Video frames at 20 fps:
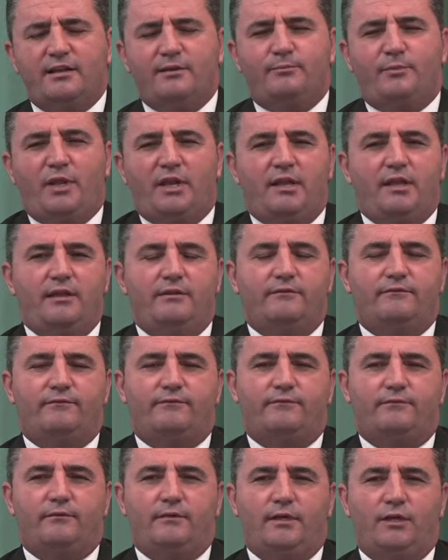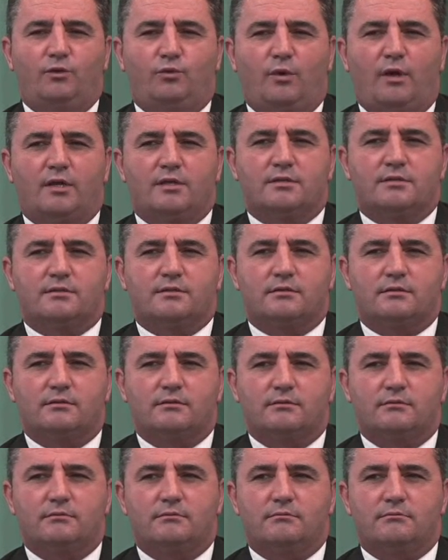believe it was,
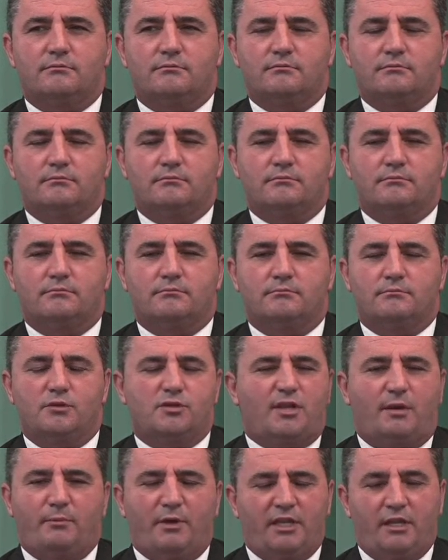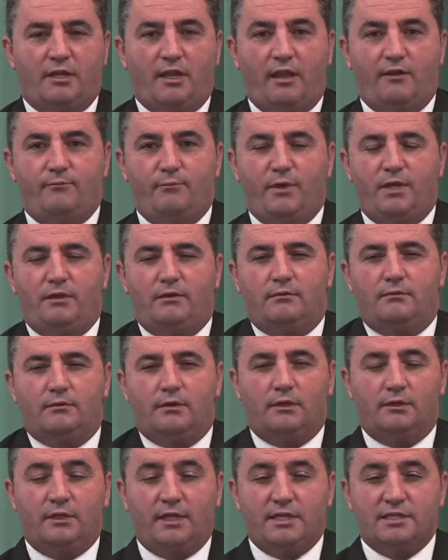somebody gave me
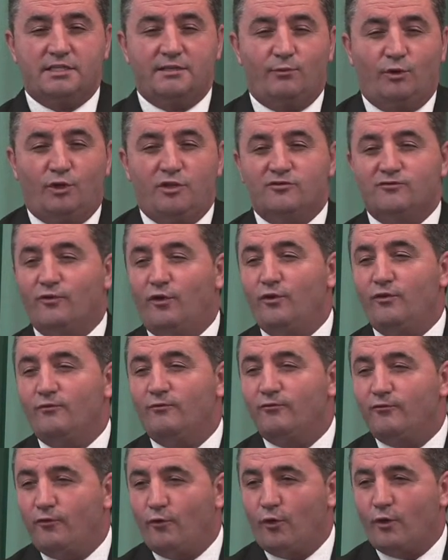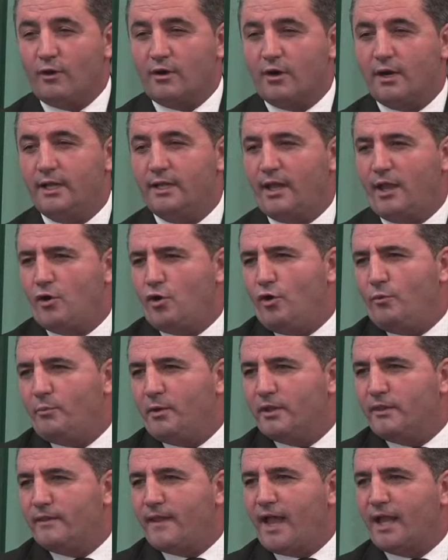Testimonies Volume 4, and I
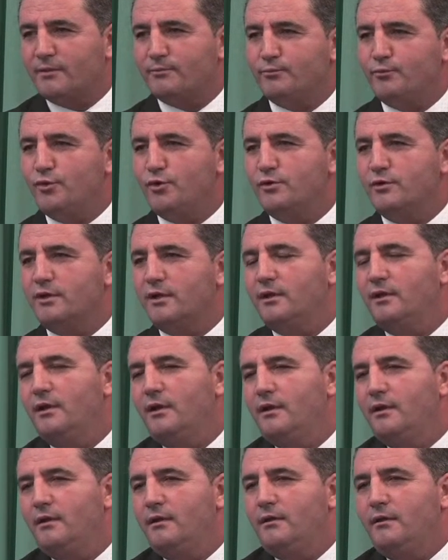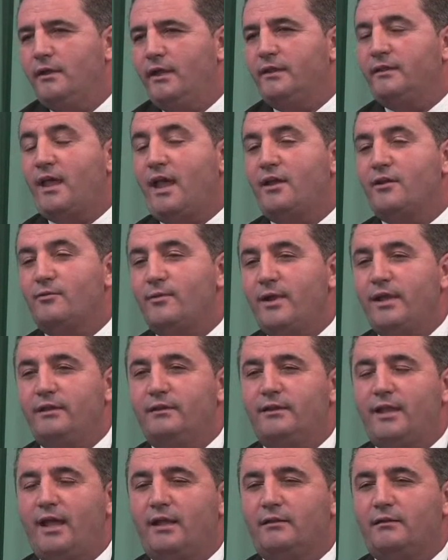opened that book and I read
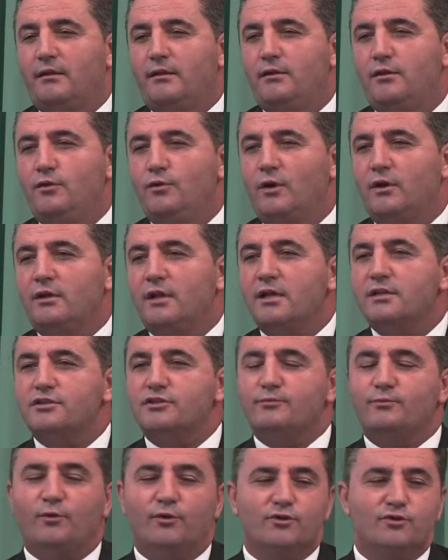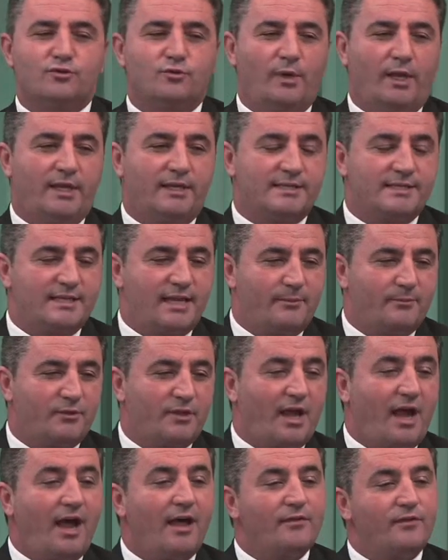that you are not supposed to accept
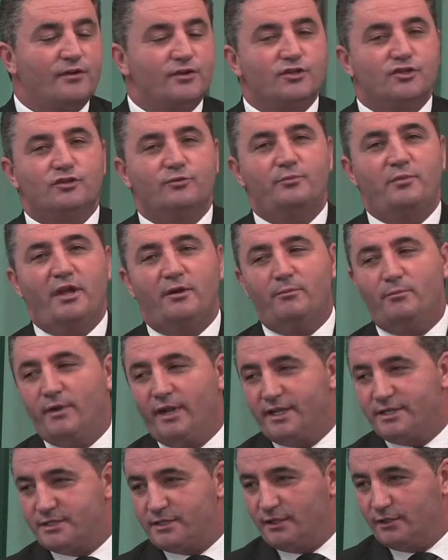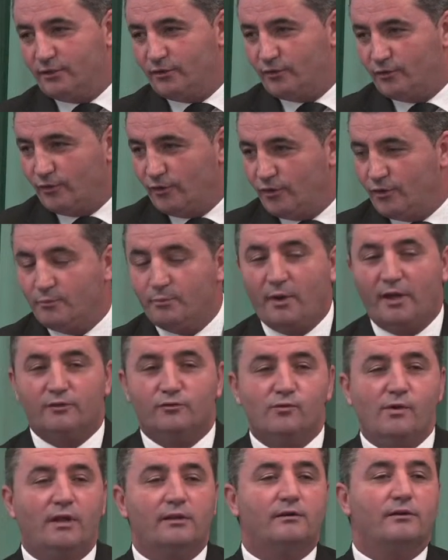others to be a blessing to you, but
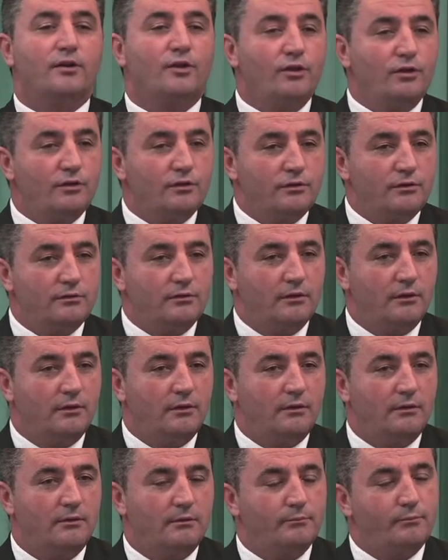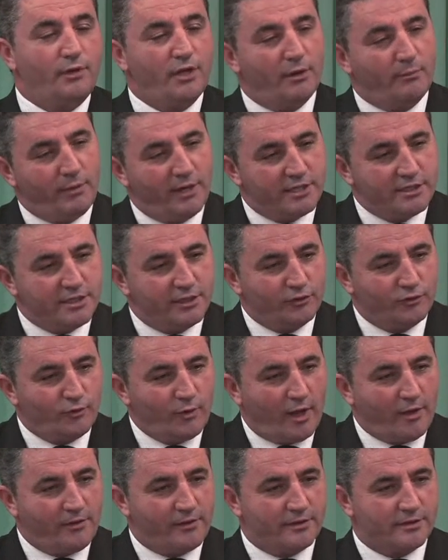rather you be a blessing to
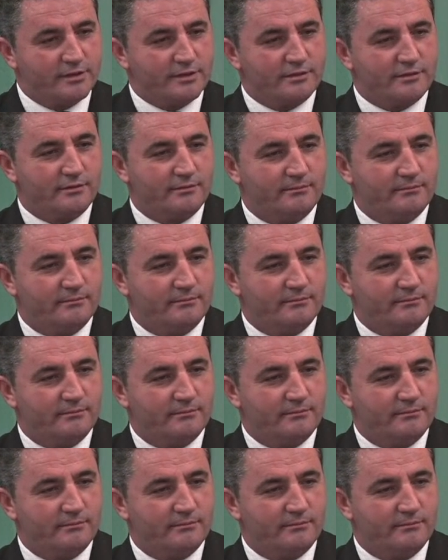others.